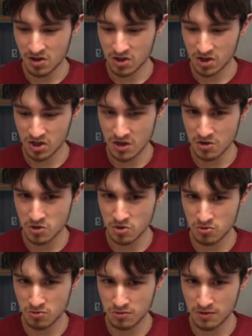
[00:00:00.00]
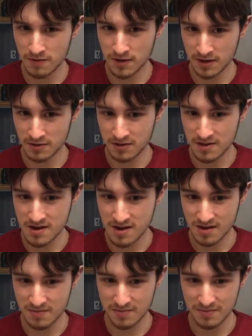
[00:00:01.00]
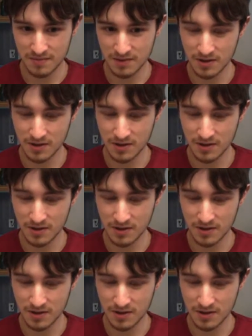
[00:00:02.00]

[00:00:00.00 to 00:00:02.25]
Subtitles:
sexually violent game,